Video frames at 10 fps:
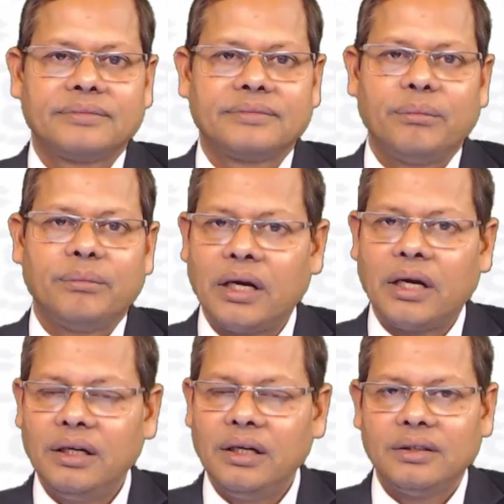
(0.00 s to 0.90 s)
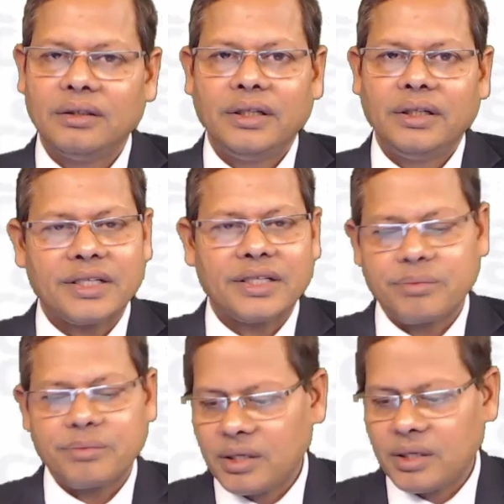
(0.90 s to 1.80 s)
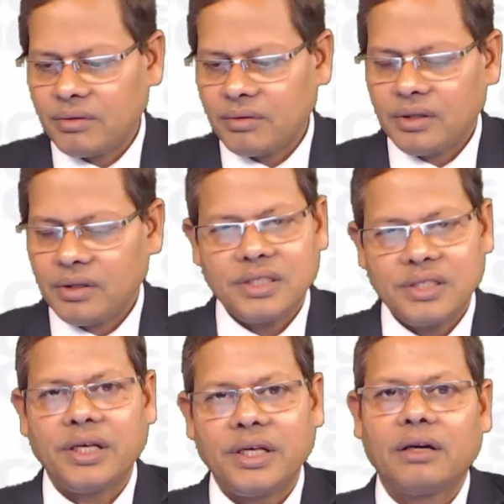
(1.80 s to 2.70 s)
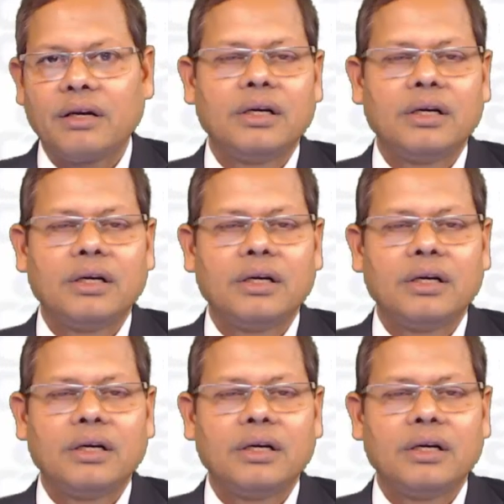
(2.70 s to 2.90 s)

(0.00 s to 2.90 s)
Mega exemption is there